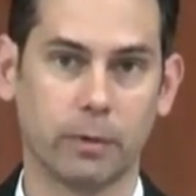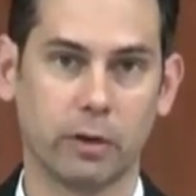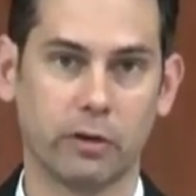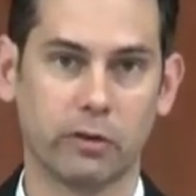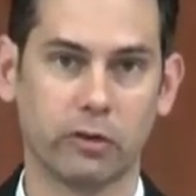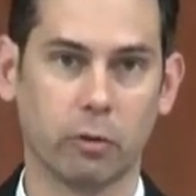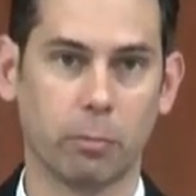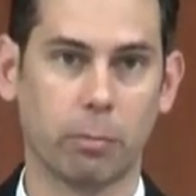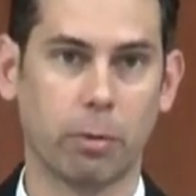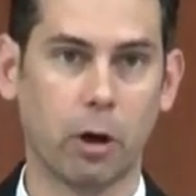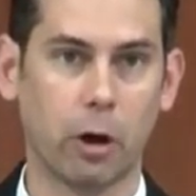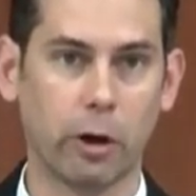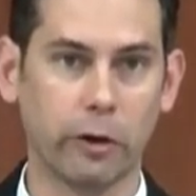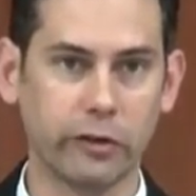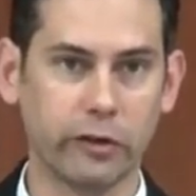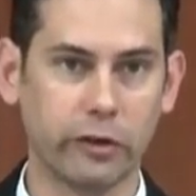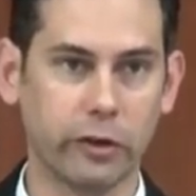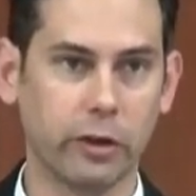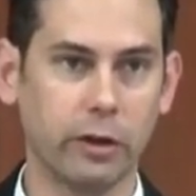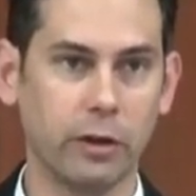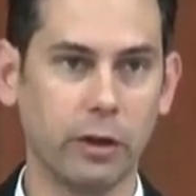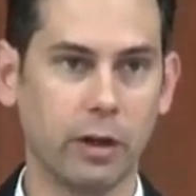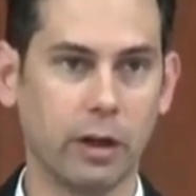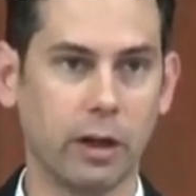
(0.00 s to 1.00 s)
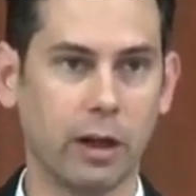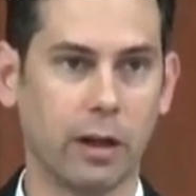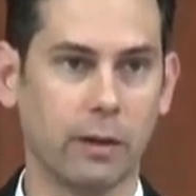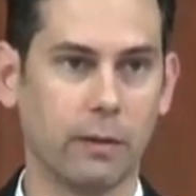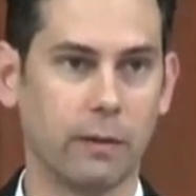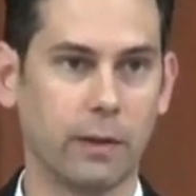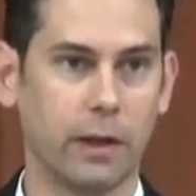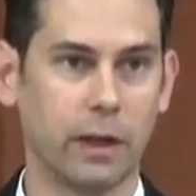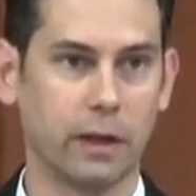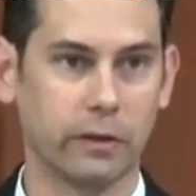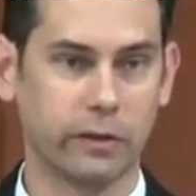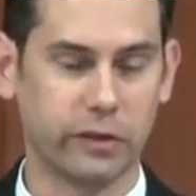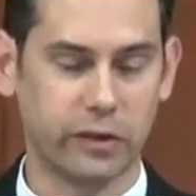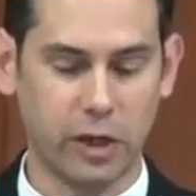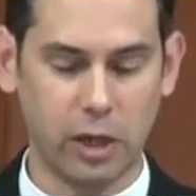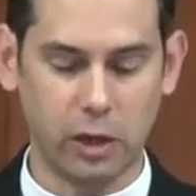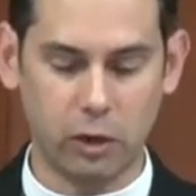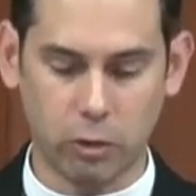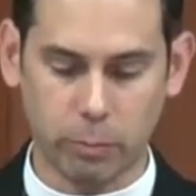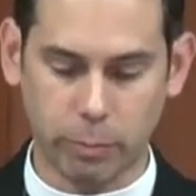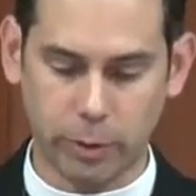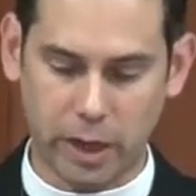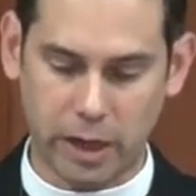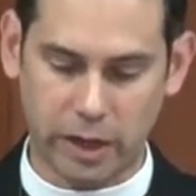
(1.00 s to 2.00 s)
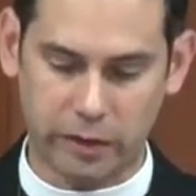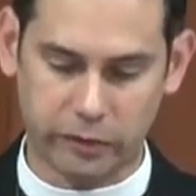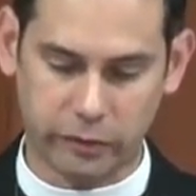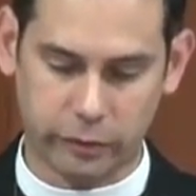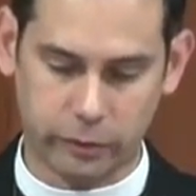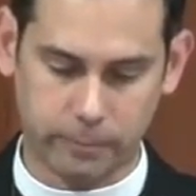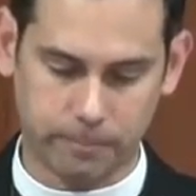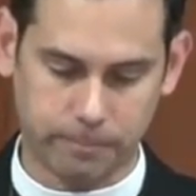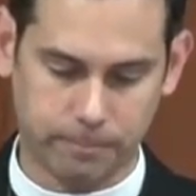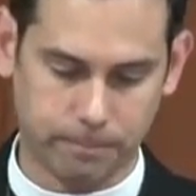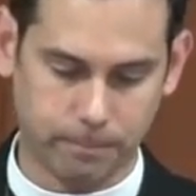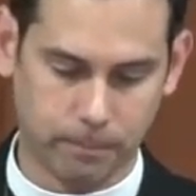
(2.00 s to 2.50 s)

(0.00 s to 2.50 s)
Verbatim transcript: So, parson and think senior pastor.